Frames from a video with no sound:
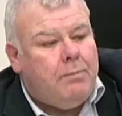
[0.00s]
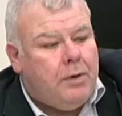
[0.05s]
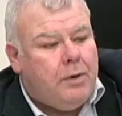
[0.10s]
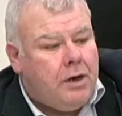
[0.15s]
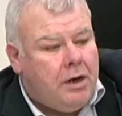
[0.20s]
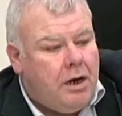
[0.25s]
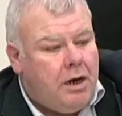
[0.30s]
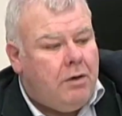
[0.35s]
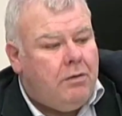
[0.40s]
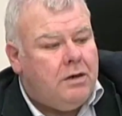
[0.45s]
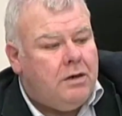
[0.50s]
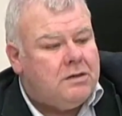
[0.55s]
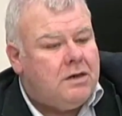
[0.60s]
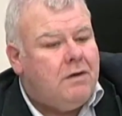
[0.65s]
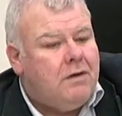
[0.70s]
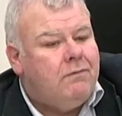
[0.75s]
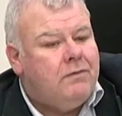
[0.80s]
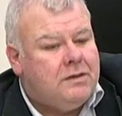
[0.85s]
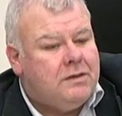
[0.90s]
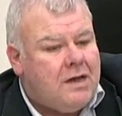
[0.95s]
in areas, and
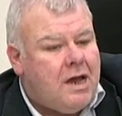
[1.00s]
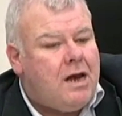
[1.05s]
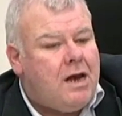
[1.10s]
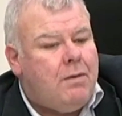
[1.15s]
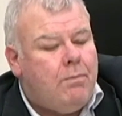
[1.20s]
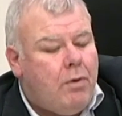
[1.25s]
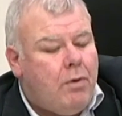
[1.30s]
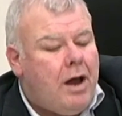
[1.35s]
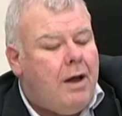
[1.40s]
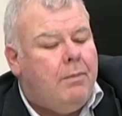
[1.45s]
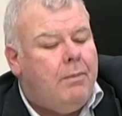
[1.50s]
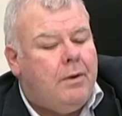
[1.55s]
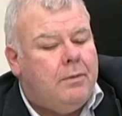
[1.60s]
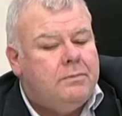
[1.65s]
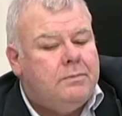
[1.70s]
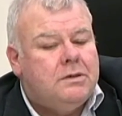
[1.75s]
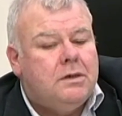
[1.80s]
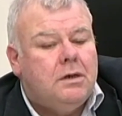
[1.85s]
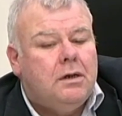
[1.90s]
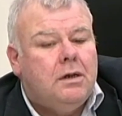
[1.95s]
if there's any
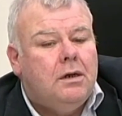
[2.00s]
problems,